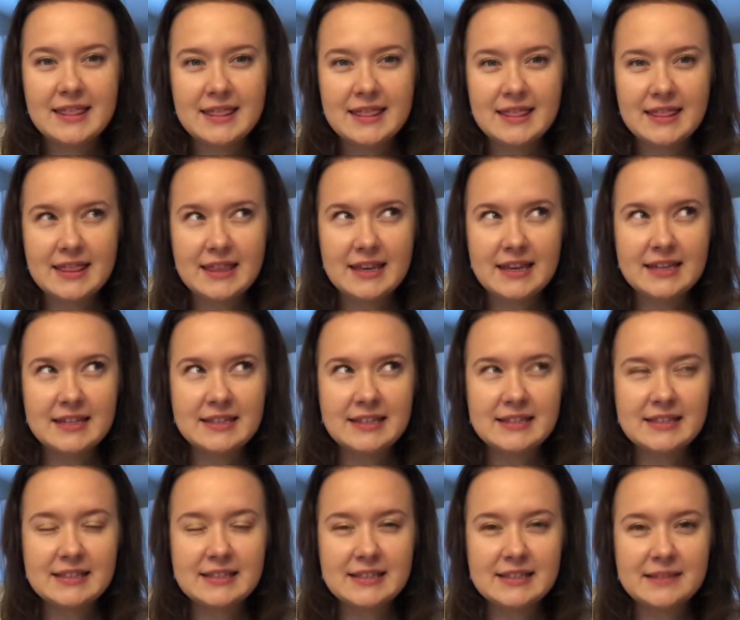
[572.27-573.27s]

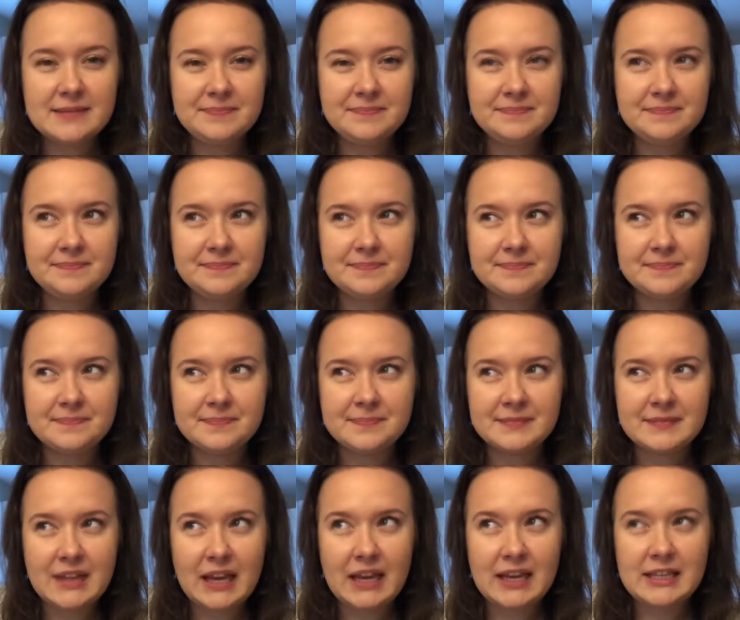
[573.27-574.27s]
This
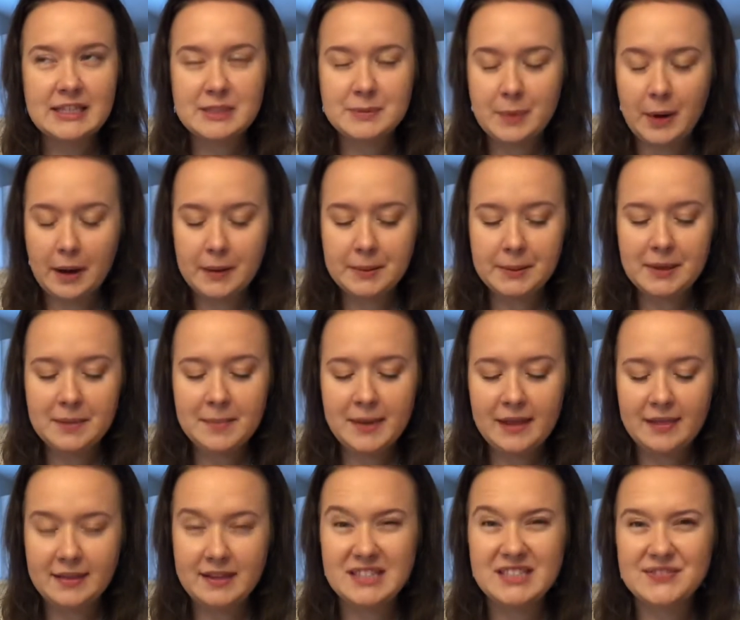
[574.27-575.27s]
is probably my
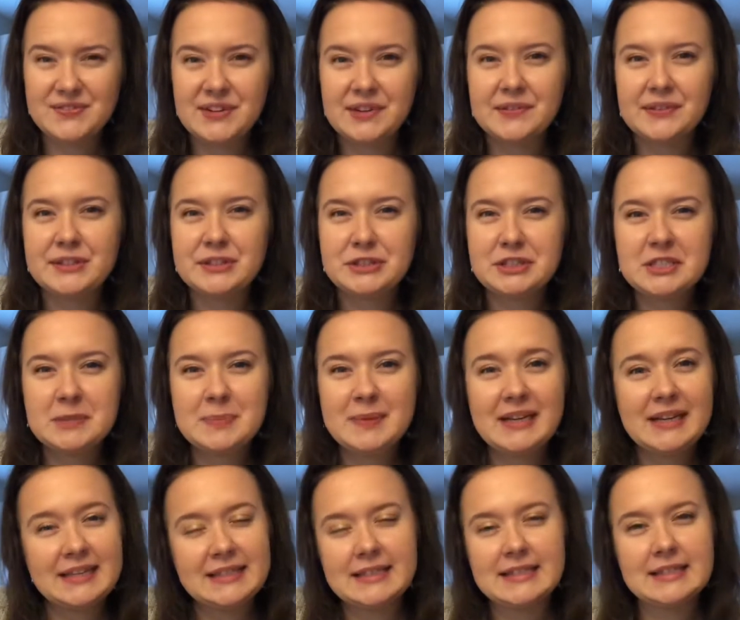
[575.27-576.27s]
least favorite just
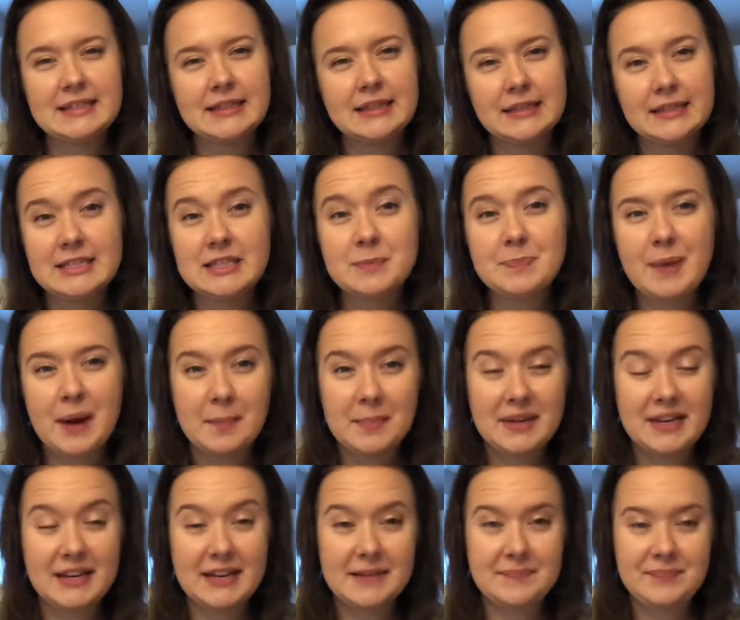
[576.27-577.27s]
because it's the least
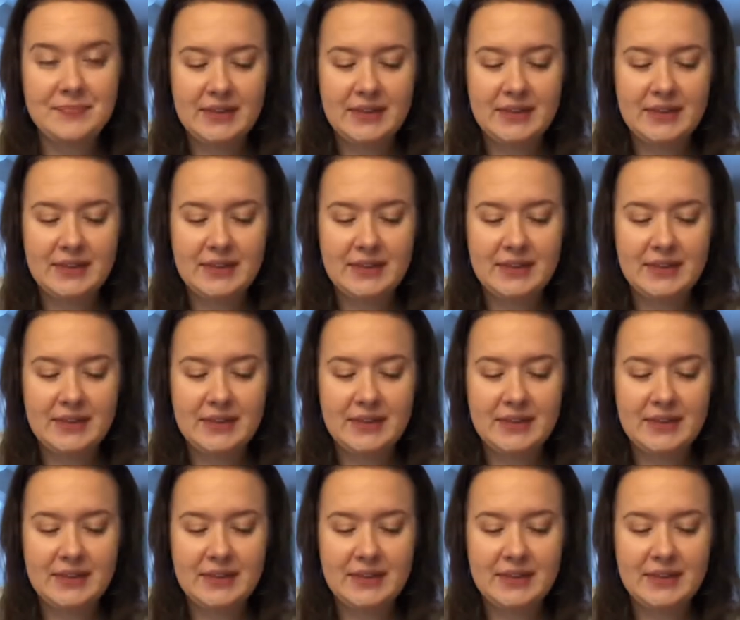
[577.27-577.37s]
pumpkin-y.